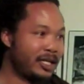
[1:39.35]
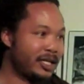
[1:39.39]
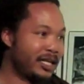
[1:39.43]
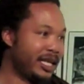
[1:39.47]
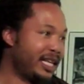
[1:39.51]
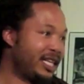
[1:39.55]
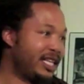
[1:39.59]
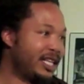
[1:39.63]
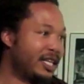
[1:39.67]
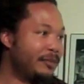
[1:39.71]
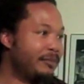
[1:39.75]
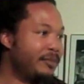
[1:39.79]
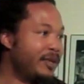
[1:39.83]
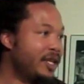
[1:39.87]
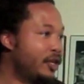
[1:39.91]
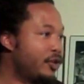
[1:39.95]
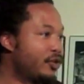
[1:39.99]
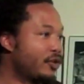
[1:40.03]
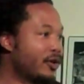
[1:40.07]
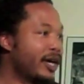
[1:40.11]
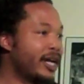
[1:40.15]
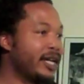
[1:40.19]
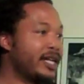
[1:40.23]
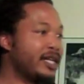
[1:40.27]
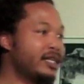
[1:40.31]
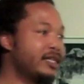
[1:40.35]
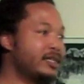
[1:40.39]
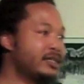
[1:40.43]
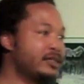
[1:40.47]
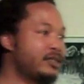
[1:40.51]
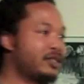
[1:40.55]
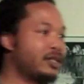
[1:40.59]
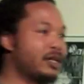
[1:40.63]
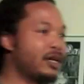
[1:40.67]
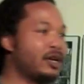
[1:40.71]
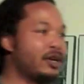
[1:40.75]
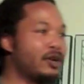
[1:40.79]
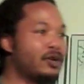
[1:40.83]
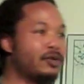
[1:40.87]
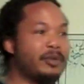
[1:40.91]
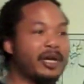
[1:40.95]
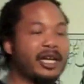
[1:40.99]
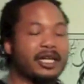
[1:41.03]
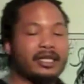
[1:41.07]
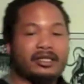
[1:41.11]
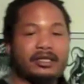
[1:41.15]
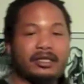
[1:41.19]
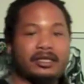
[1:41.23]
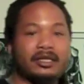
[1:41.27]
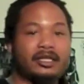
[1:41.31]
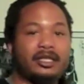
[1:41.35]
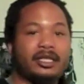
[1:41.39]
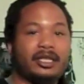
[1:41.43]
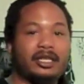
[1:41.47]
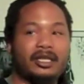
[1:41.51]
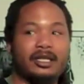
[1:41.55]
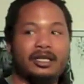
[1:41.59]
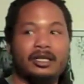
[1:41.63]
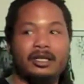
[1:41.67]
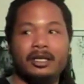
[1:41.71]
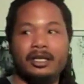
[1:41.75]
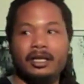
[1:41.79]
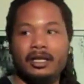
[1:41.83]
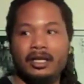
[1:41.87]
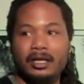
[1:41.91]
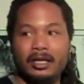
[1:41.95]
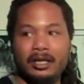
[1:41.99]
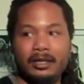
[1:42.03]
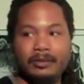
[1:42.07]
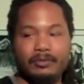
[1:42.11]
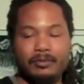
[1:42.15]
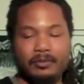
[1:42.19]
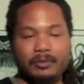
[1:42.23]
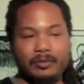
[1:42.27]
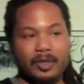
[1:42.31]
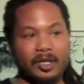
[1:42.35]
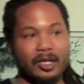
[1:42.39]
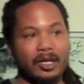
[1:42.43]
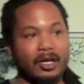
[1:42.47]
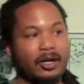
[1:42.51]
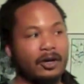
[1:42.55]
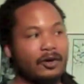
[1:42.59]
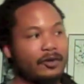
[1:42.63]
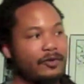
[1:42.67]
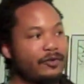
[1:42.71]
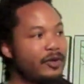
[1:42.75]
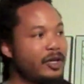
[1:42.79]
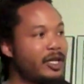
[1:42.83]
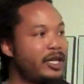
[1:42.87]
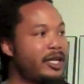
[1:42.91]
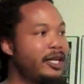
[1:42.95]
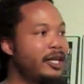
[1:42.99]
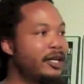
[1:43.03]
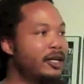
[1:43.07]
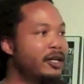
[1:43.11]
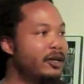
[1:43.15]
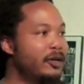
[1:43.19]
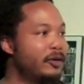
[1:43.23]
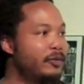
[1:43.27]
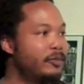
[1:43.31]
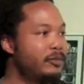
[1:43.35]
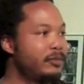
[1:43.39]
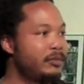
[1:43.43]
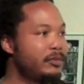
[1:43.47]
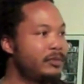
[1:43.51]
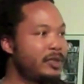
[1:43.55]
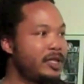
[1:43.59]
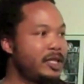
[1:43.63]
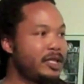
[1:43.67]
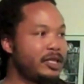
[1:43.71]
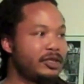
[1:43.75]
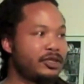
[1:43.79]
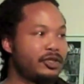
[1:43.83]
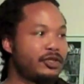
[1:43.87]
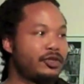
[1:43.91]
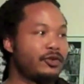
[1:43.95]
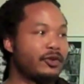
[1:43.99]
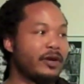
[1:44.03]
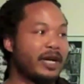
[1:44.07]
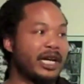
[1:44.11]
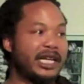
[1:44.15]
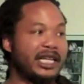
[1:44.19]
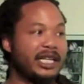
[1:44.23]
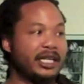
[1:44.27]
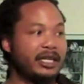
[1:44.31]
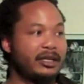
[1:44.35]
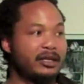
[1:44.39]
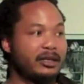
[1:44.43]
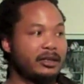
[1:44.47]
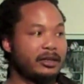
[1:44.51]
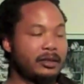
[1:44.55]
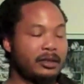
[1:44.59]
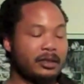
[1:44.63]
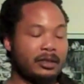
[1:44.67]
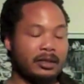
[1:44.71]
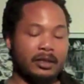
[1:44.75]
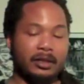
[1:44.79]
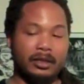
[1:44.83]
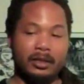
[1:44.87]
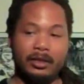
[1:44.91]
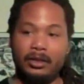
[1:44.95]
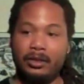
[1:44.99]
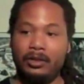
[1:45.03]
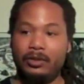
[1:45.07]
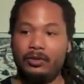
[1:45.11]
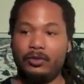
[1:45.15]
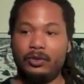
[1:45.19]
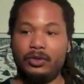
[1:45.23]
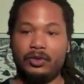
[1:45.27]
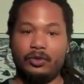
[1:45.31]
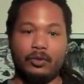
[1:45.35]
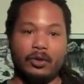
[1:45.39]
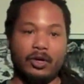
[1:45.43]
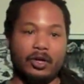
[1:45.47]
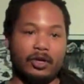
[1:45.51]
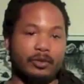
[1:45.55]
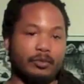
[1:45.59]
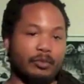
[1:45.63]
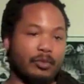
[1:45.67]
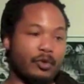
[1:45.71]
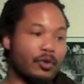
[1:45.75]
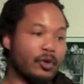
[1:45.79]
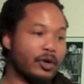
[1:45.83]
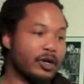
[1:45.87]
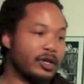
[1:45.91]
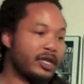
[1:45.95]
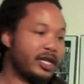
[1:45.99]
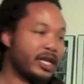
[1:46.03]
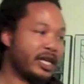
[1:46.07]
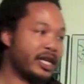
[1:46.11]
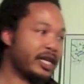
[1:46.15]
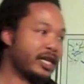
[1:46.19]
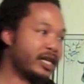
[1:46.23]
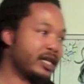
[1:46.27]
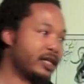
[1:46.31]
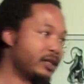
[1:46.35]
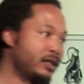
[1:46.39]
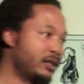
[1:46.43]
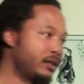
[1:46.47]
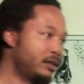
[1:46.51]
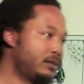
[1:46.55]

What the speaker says: They give me credit. So basically, for him, his credit was worth more than,